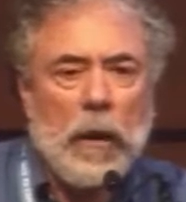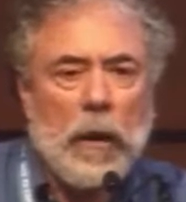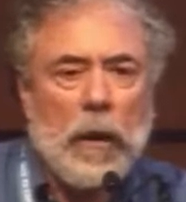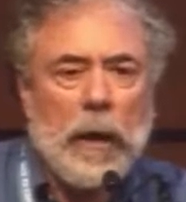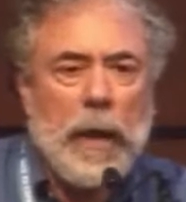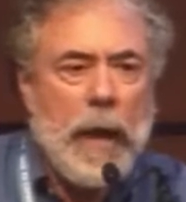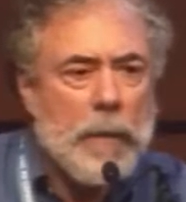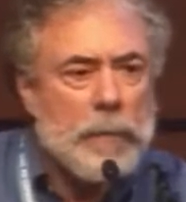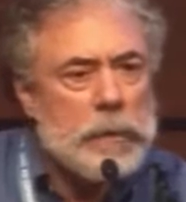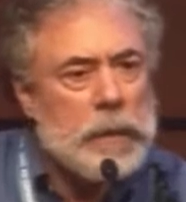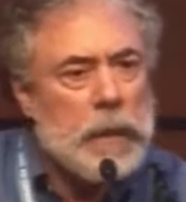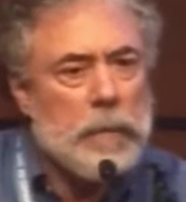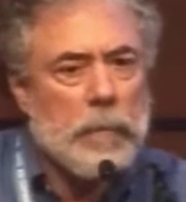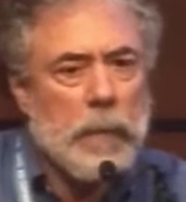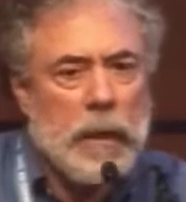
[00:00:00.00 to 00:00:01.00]

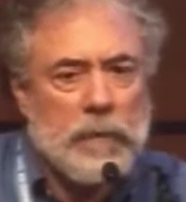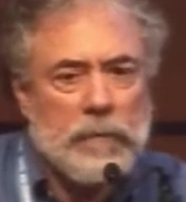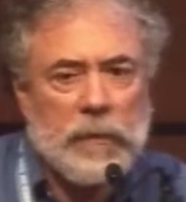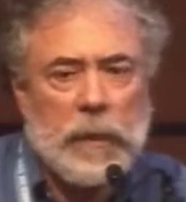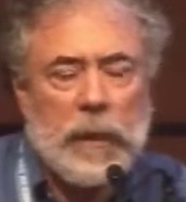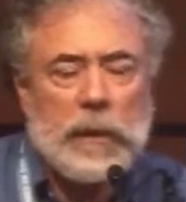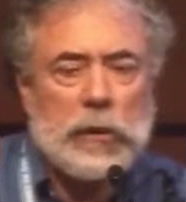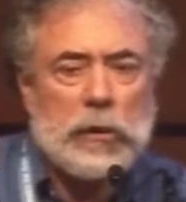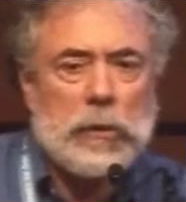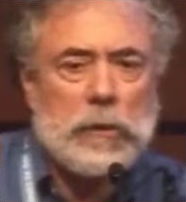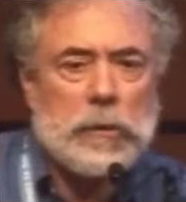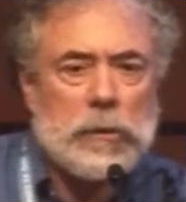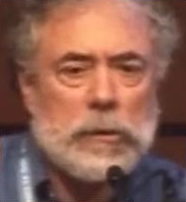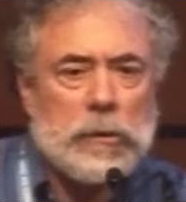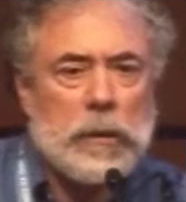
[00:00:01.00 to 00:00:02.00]
habitat
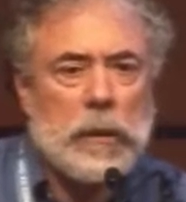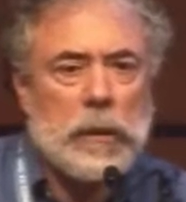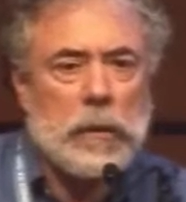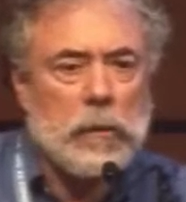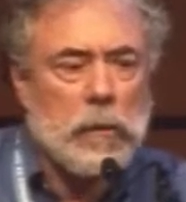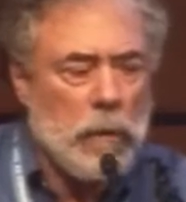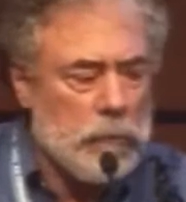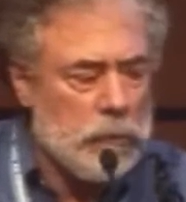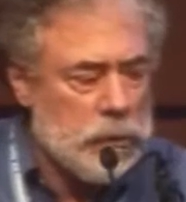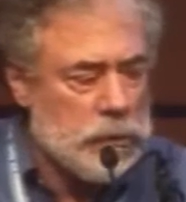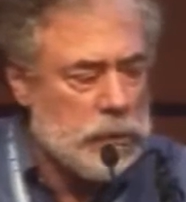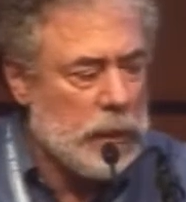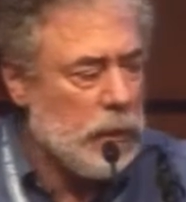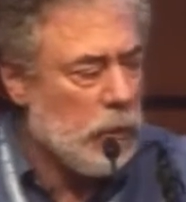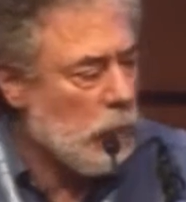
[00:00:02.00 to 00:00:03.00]
modifications, the
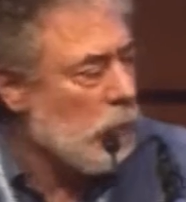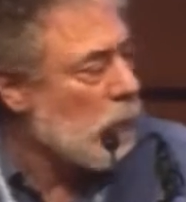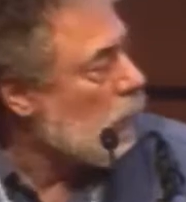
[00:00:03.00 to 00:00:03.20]
large-scale